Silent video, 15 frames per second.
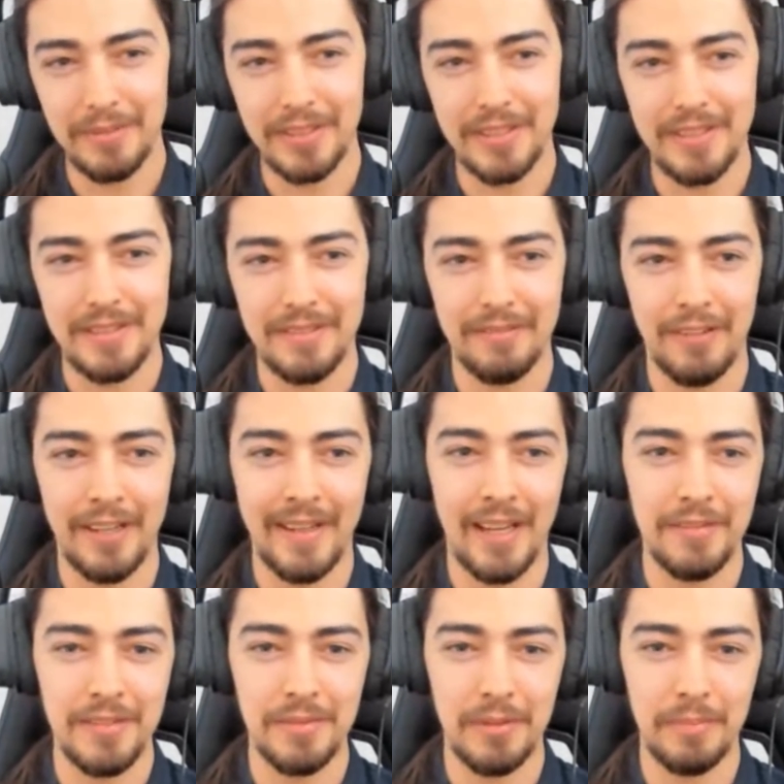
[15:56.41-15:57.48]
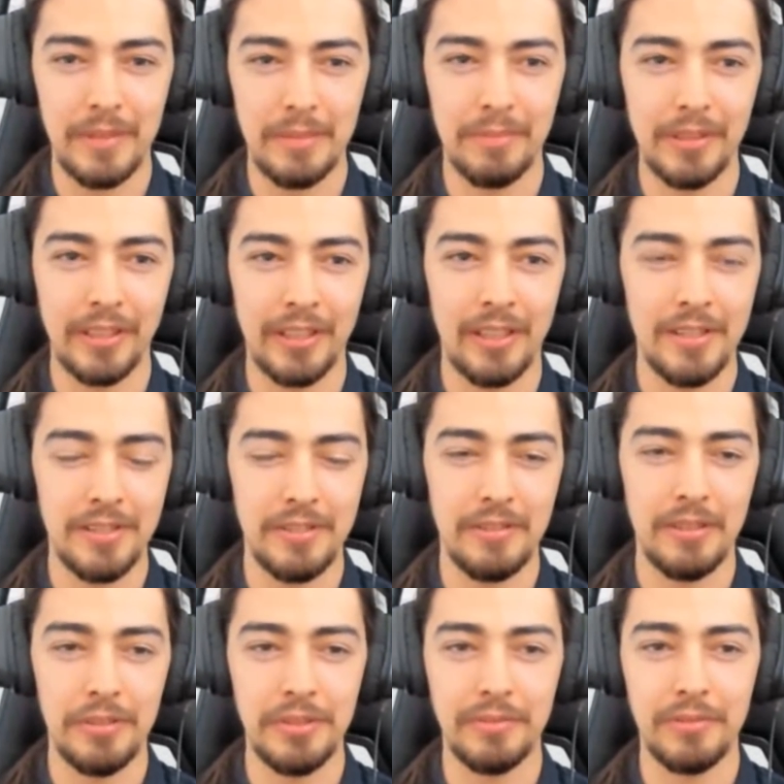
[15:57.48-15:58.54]
because right now is when people are going to ask you
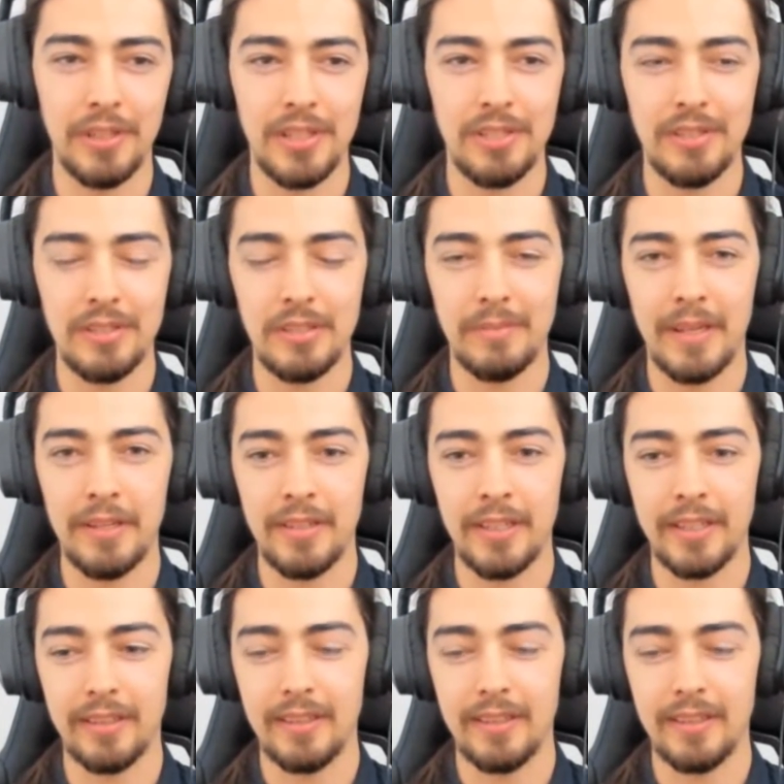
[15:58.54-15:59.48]
loads of questions about